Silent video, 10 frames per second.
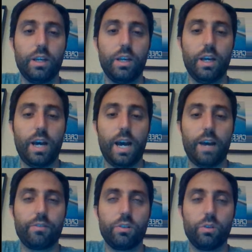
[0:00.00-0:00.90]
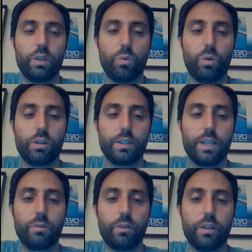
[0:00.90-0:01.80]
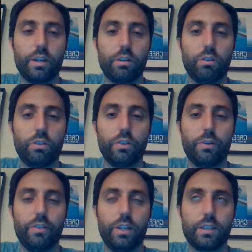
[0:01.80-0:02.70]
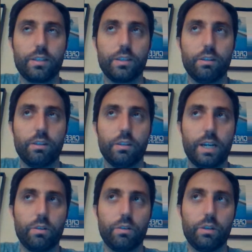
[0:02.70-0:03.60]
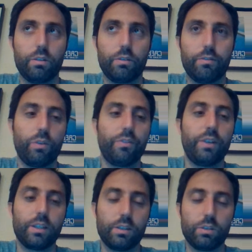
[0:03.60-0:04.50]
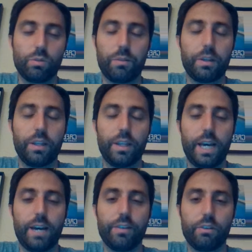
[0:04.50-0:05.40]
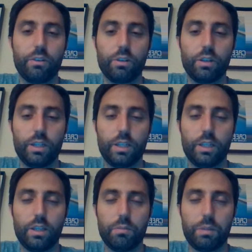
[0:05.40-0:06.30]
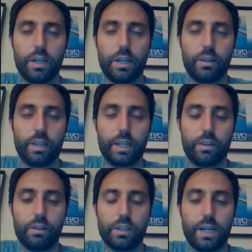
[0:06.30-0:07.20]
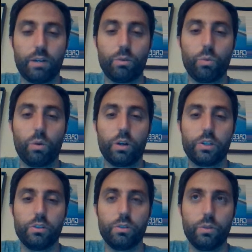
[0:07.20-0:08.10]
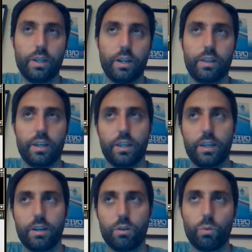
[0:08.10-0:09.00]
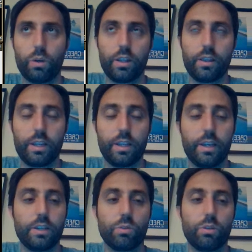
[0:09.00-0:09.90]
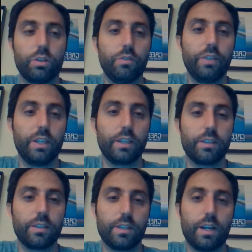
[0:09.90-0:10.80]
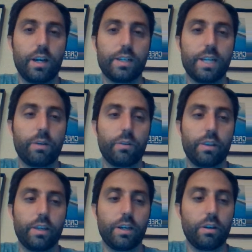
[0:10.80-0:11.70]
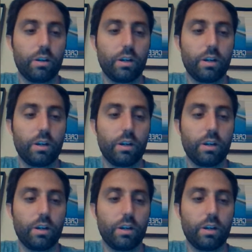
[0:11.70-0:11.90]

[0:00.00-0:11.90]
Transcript: have to, they won't attack with like all 3 phoenixes. They'll attack, or 4 phoenixes, or whatever they have out in the play. They'll attack with 1 or 2, and then a thing in the ice, or 1 and thing in the ice, or 2 phoenixes and not attack with thing, or